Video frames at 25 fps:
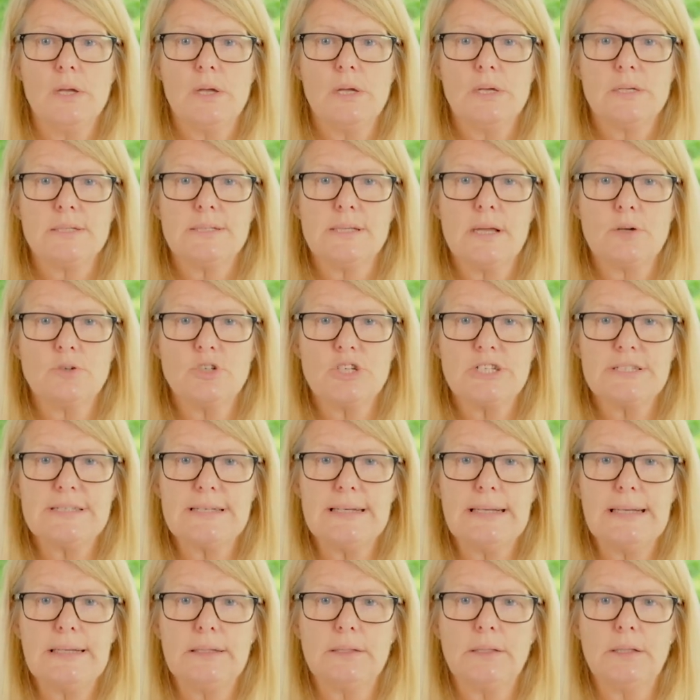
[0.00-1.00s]
So just
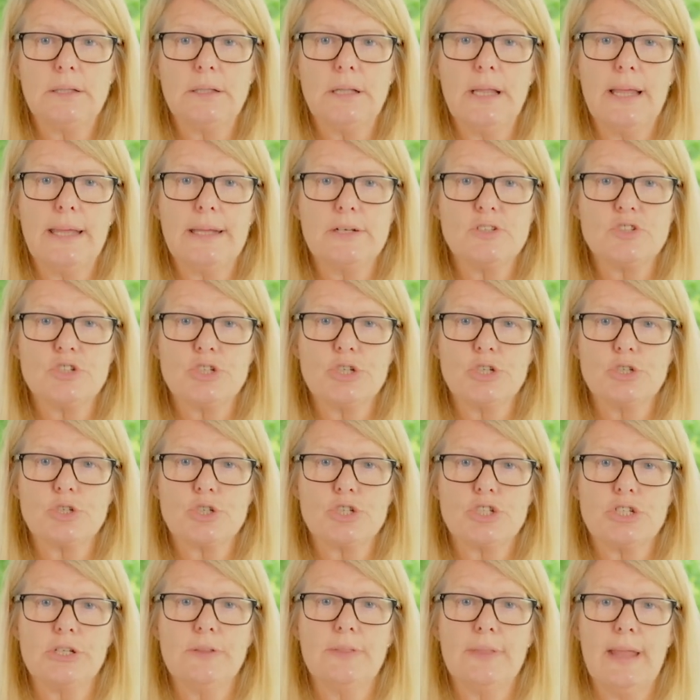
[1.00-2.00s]
a little
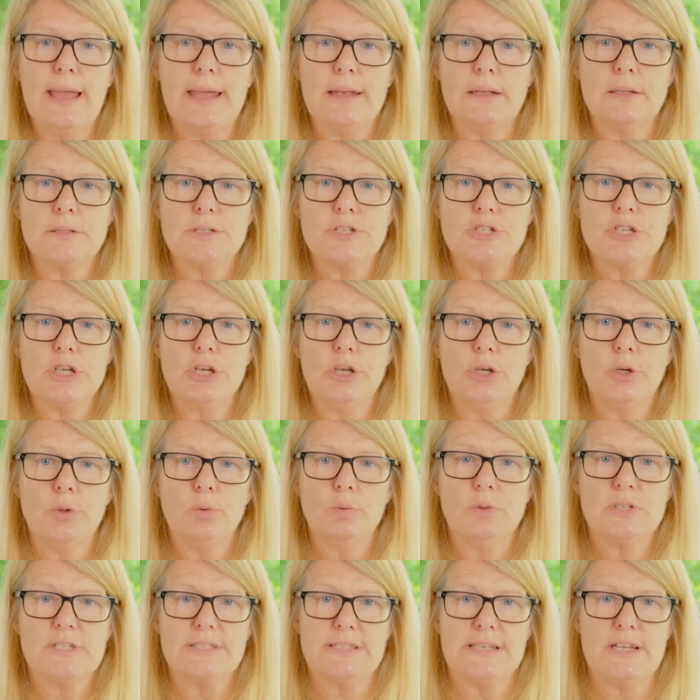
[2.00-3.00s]
introduction then
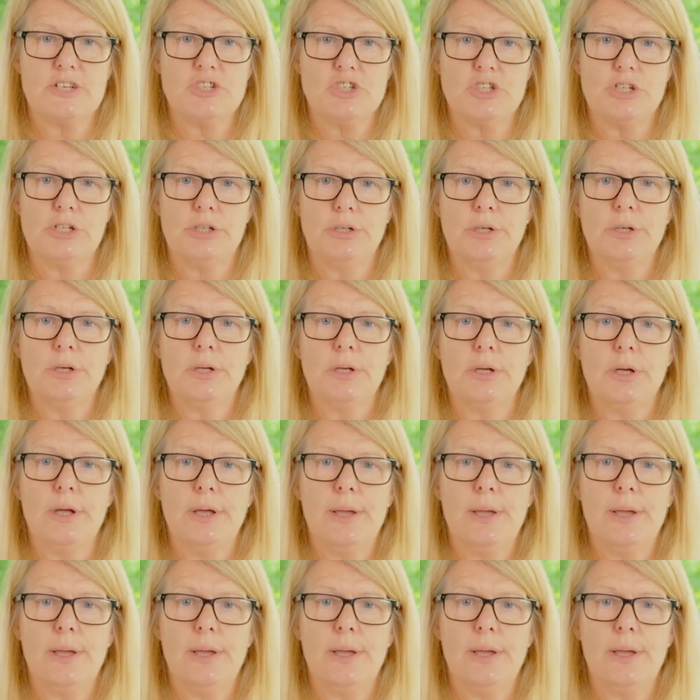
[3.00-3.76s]
to the session.